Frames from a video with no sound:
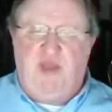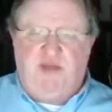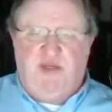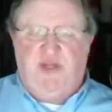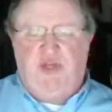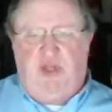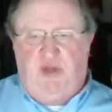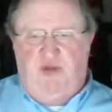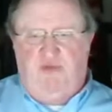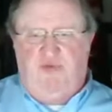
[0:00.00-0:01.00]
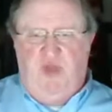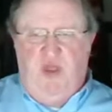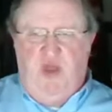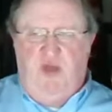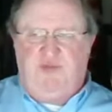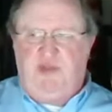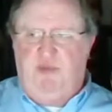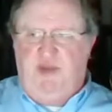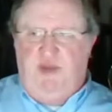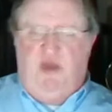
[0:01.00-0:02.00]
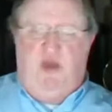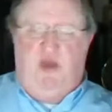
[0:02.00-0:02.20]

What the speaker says: the addition of some